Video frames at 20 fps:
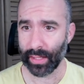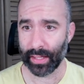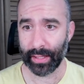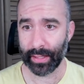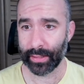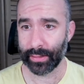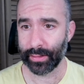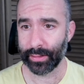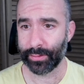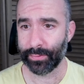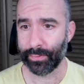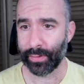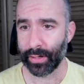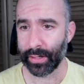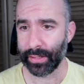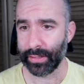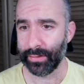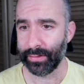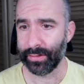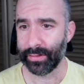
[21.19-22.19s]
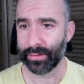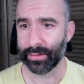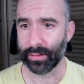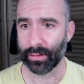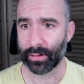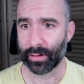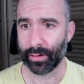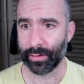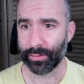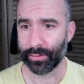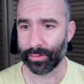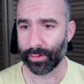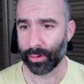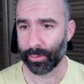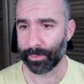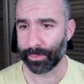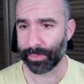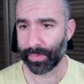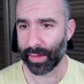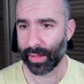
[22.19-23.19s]
and it's very easy to learn.
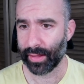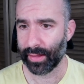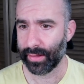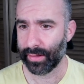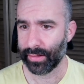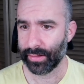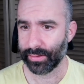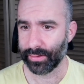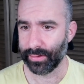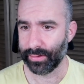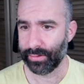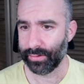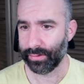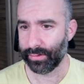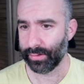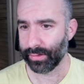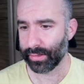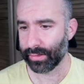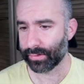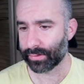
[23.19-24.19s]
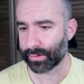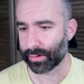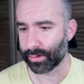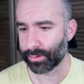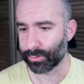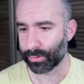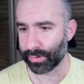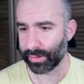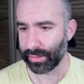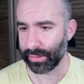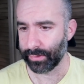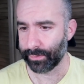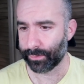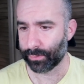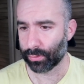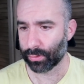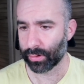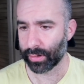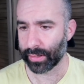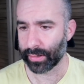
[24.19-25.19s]
So the Sicilian starts with
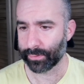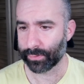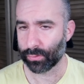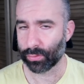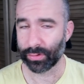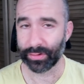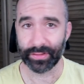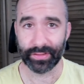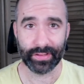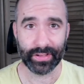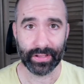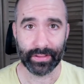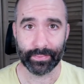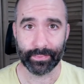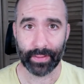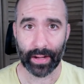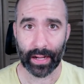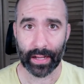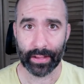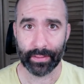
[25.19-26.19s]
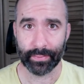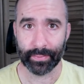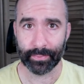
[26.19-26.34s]
e4 and of course c5.